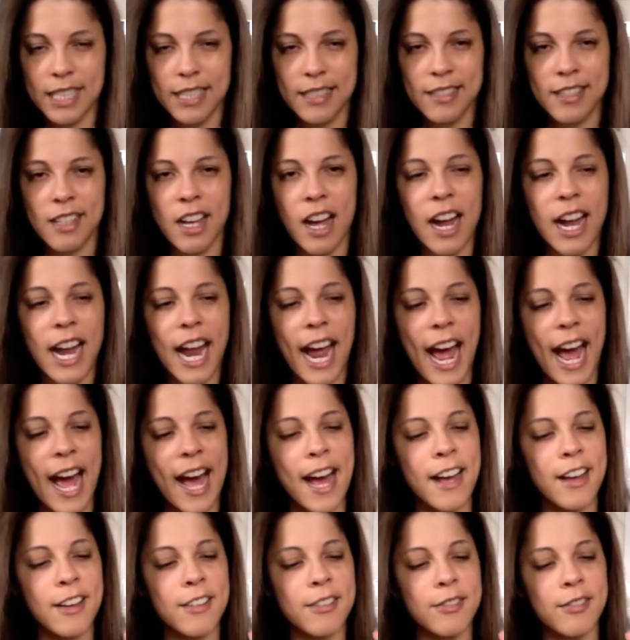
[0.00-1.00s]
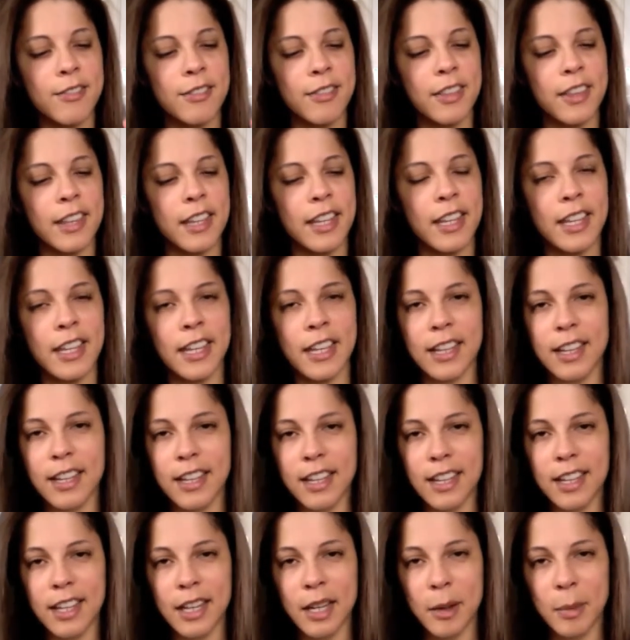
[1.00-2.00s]
does not have the
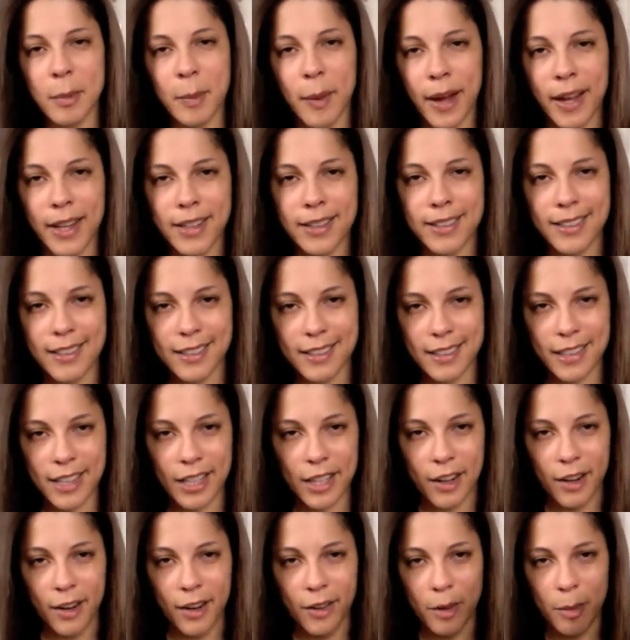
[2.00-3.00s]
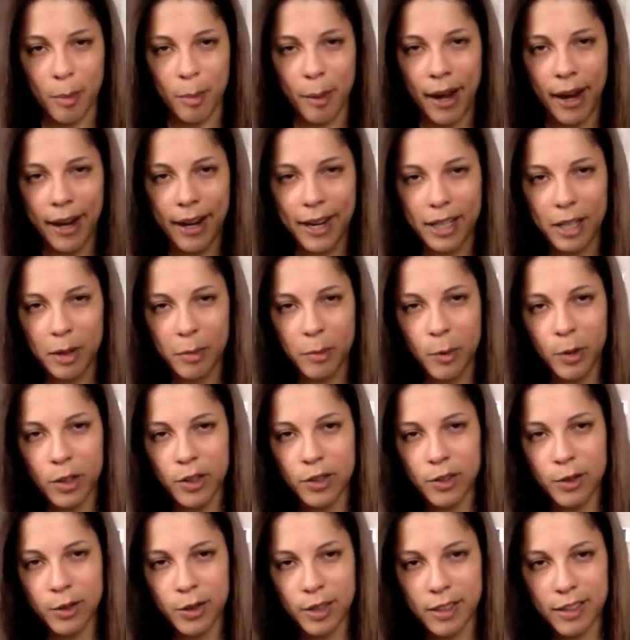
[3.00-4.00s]
gigabytes here on the back anymore.
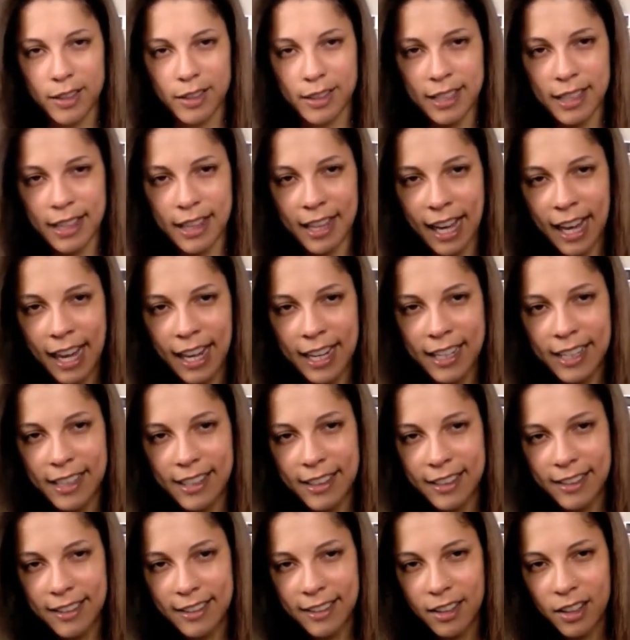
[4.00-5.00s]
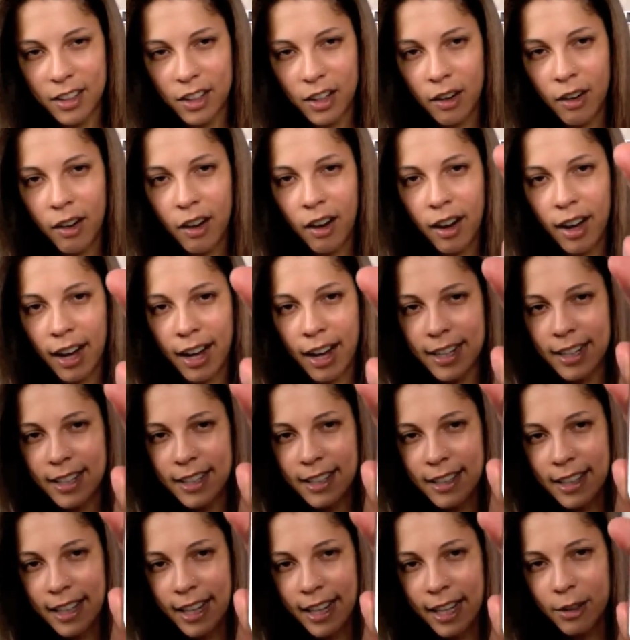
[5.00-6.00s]
As you can see, that is
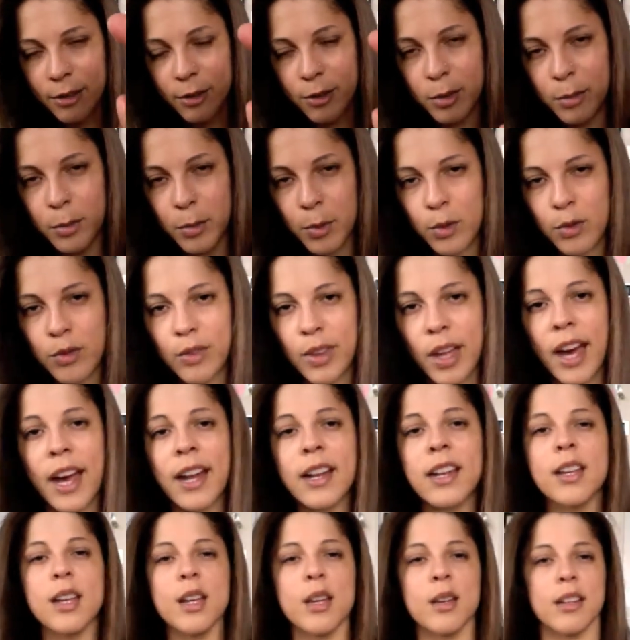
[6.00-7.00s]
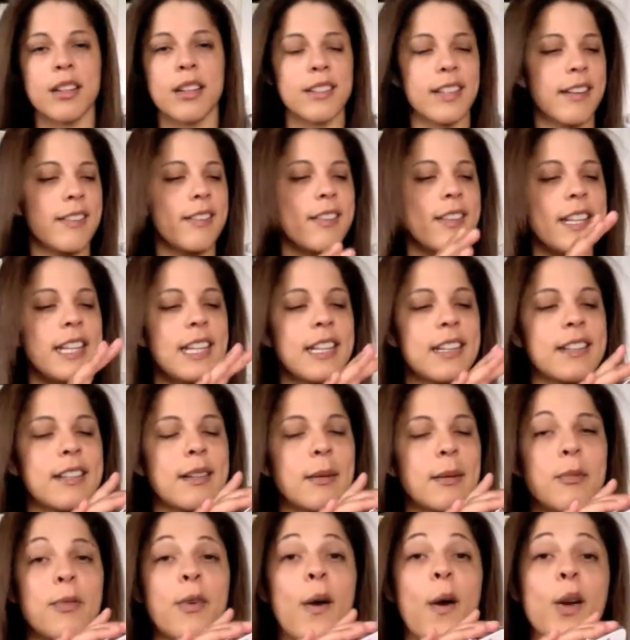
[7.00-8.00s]
gone. They have removed that because I've seen
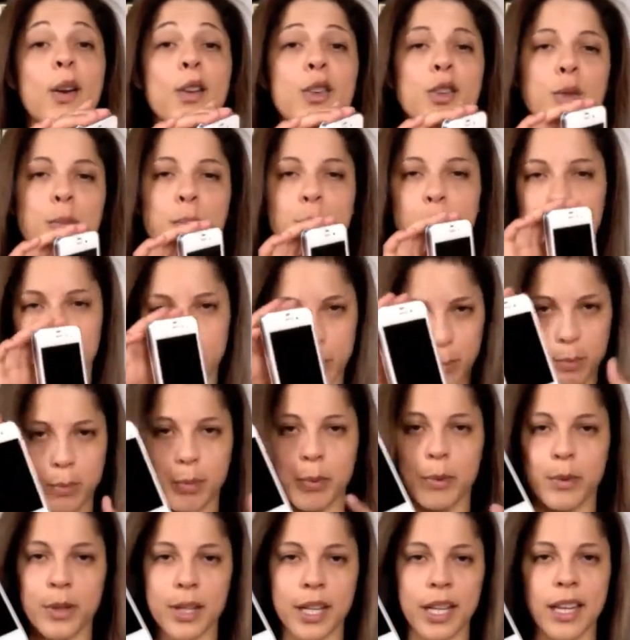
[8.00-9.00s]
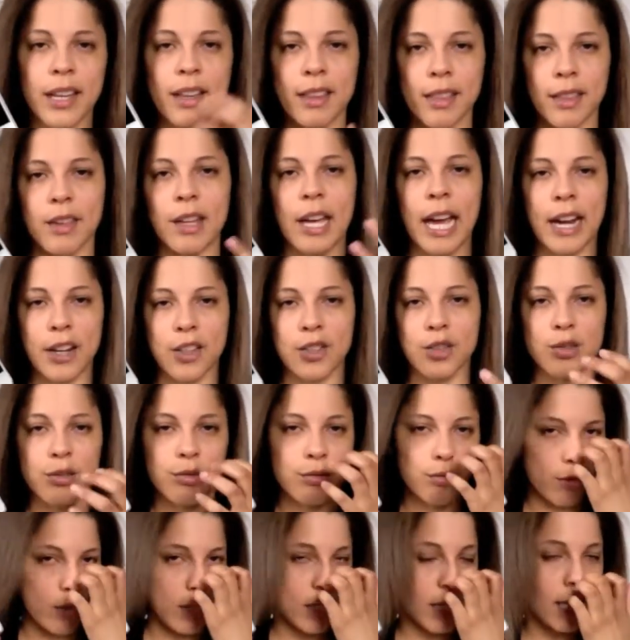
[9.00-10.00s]
some photos pre the actual
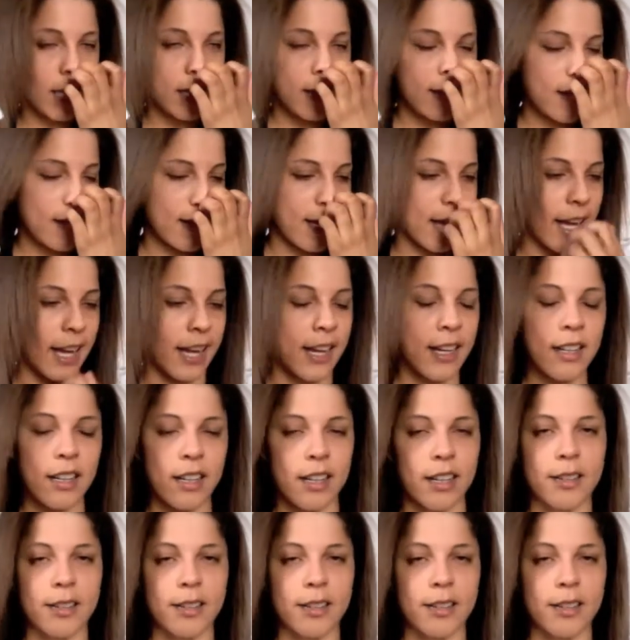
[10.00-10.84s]
release date,